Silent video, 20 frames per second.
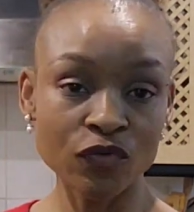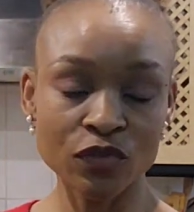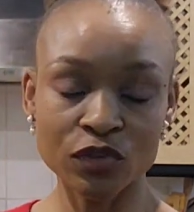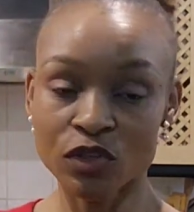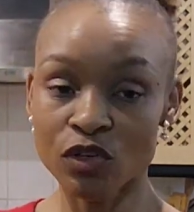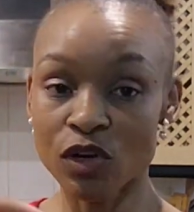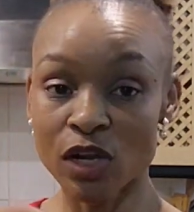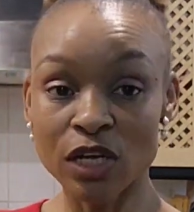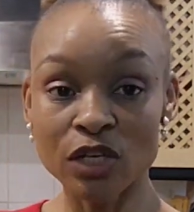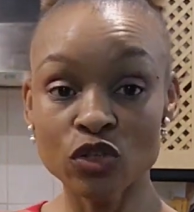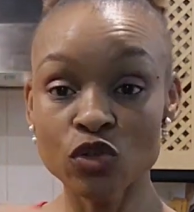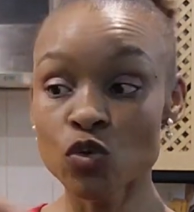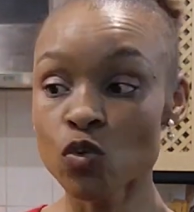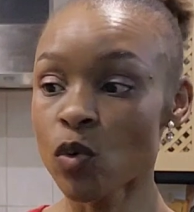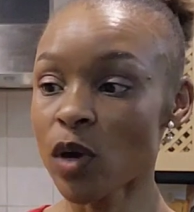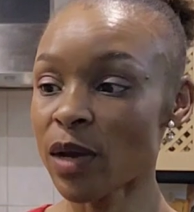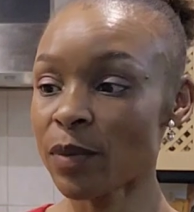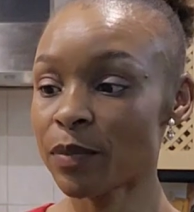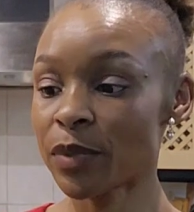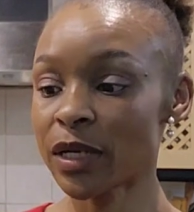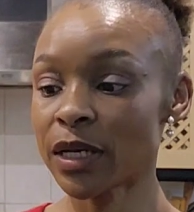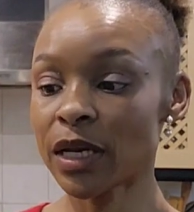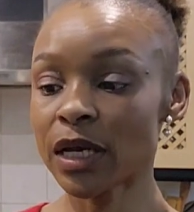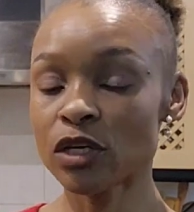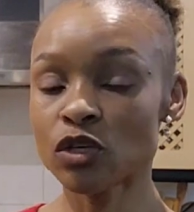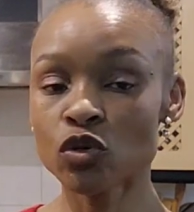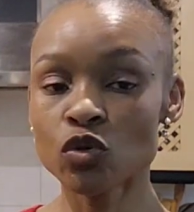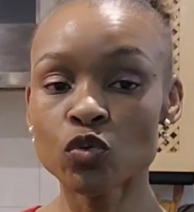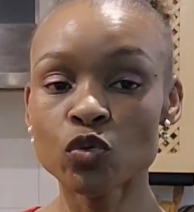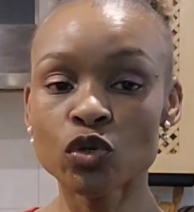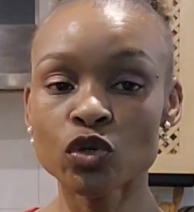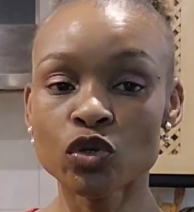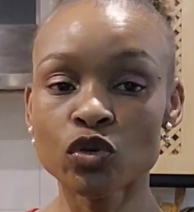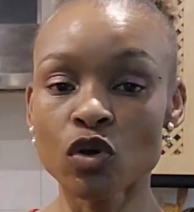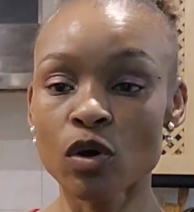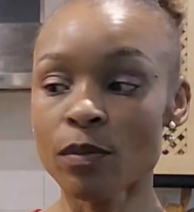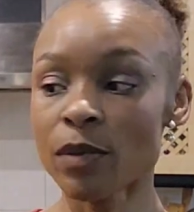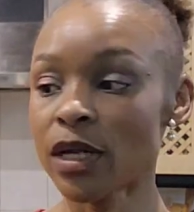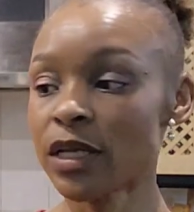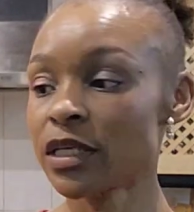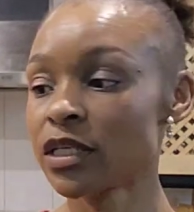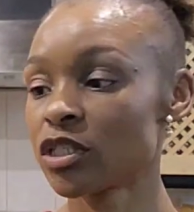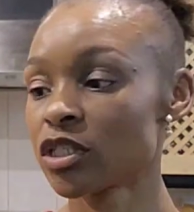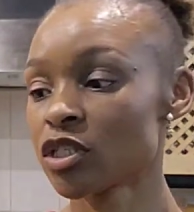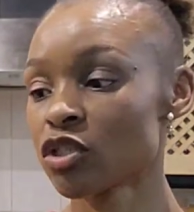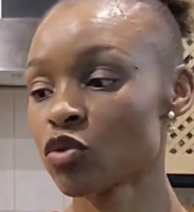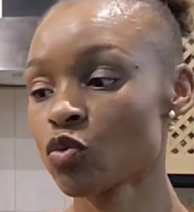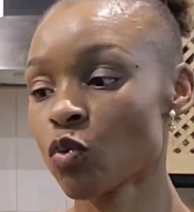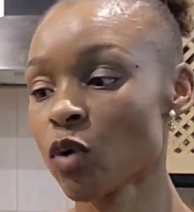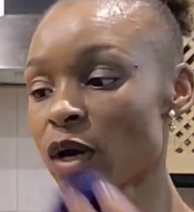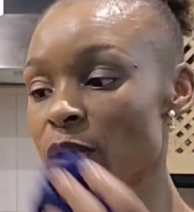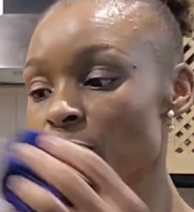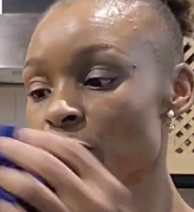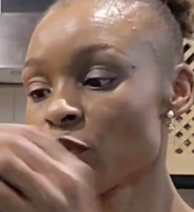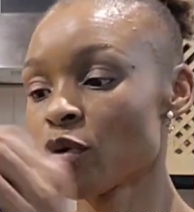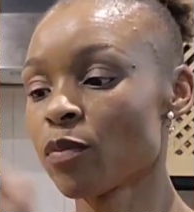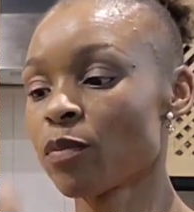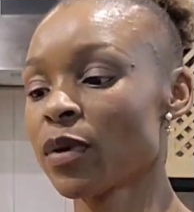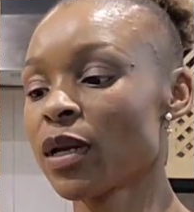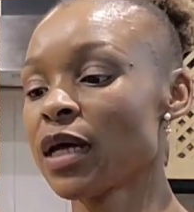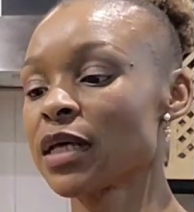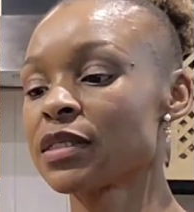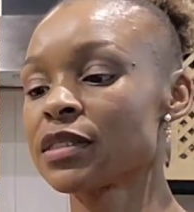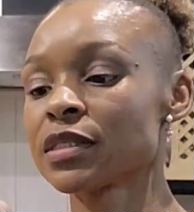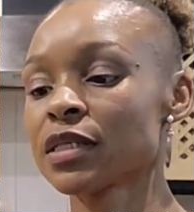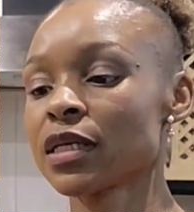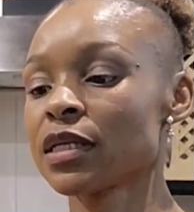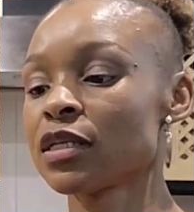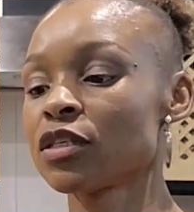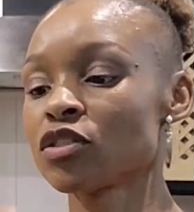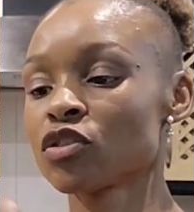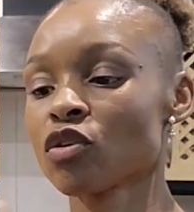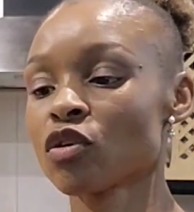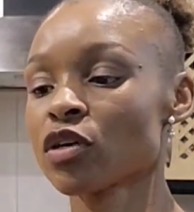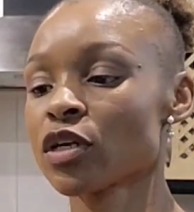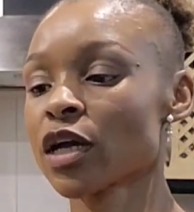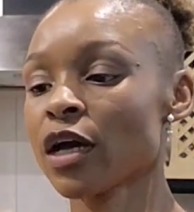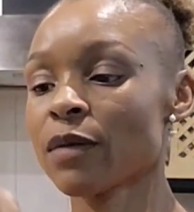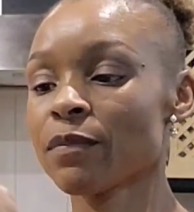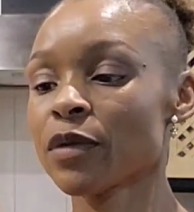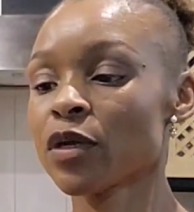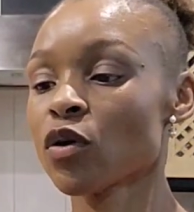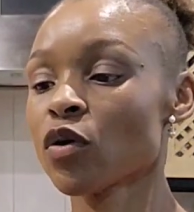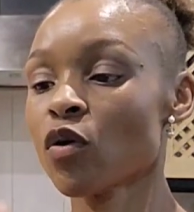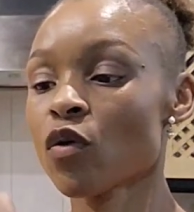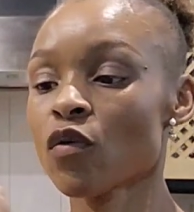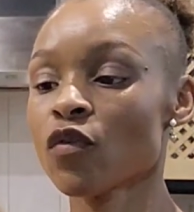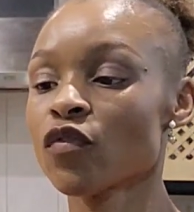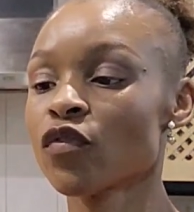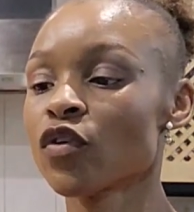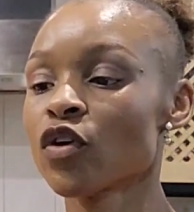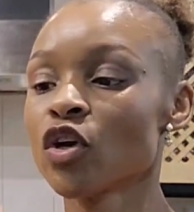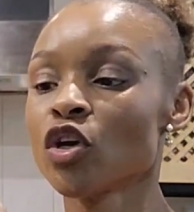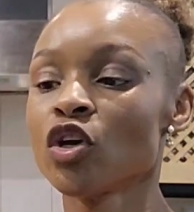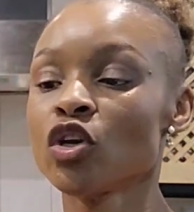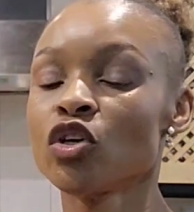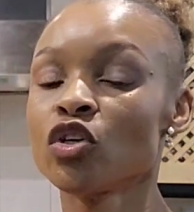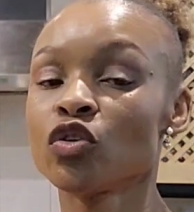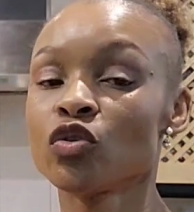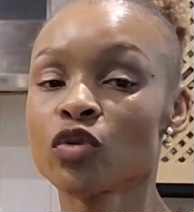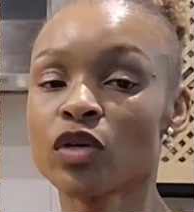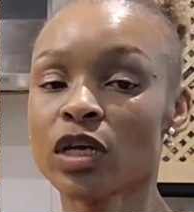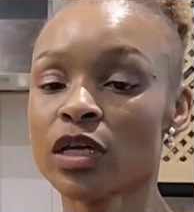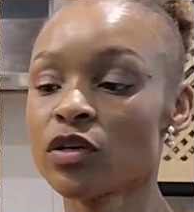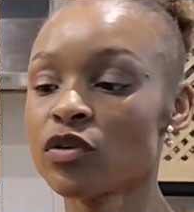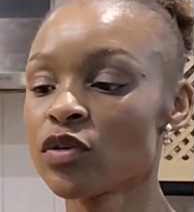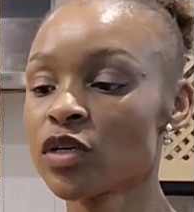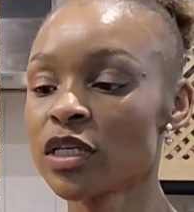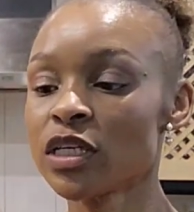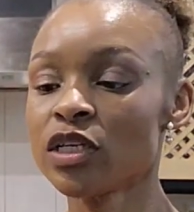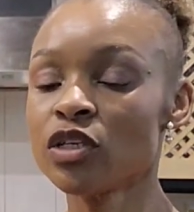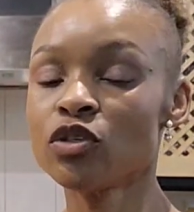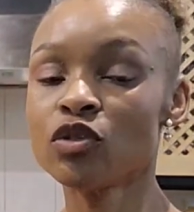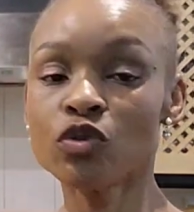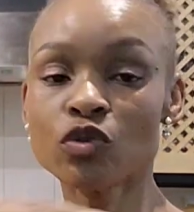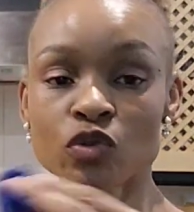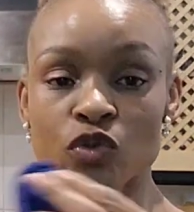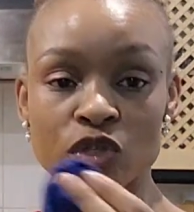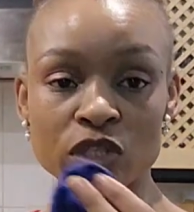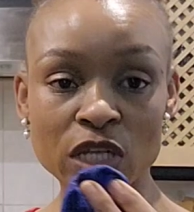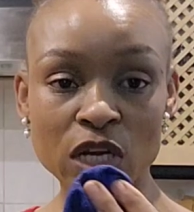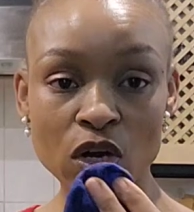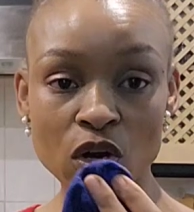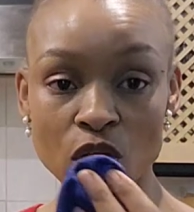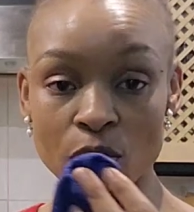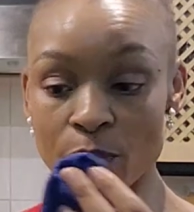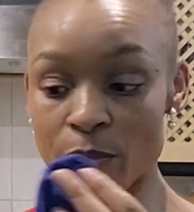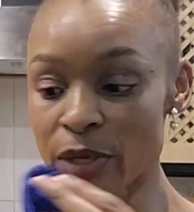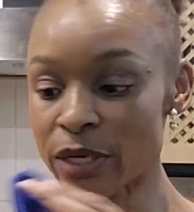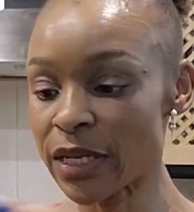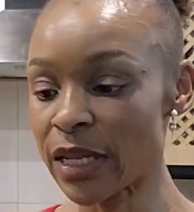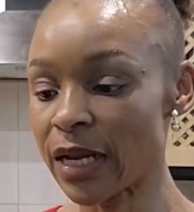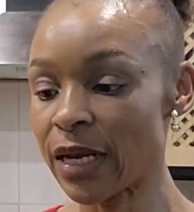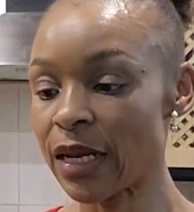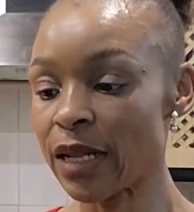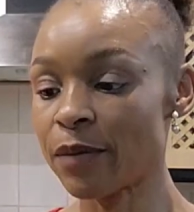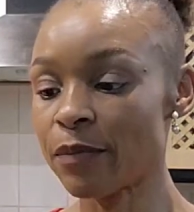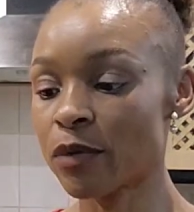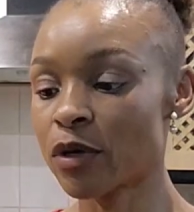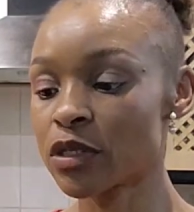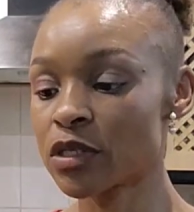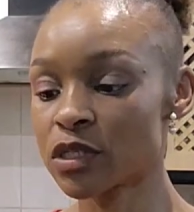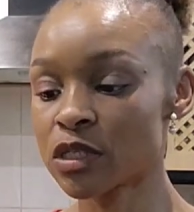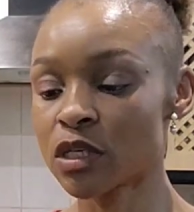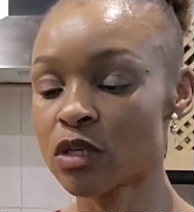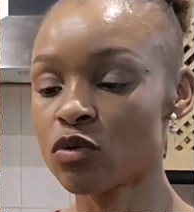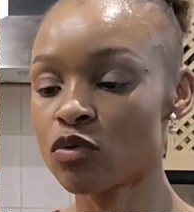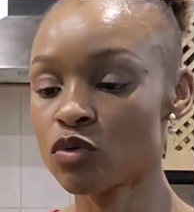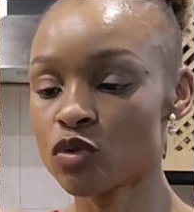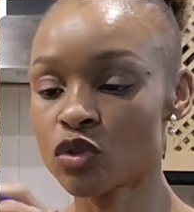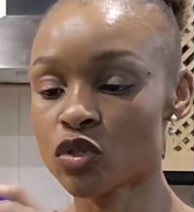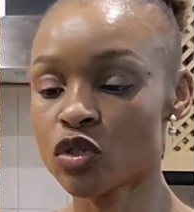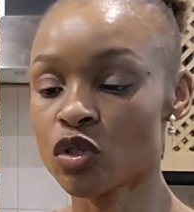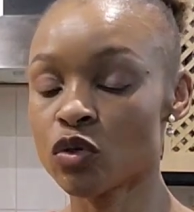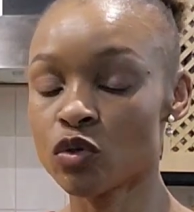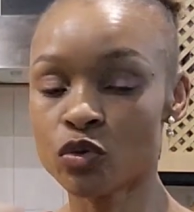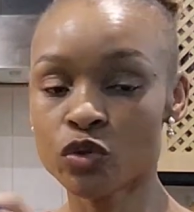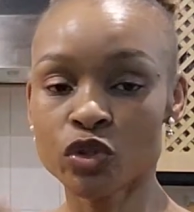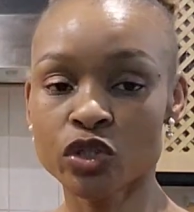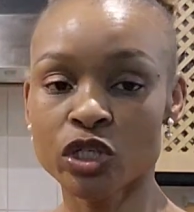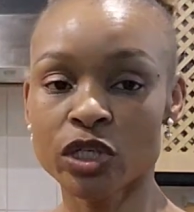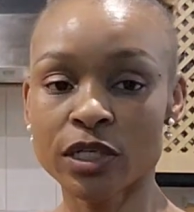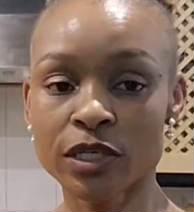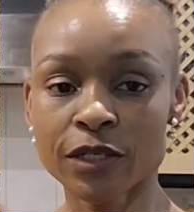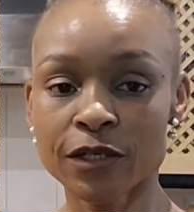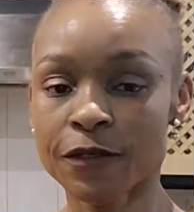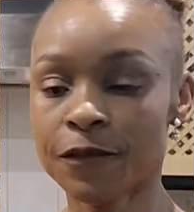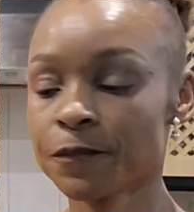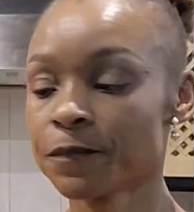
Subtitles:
tried to wipe it like you would normally just wipe your plants, and it's not coming off, you can really use the lemon solution.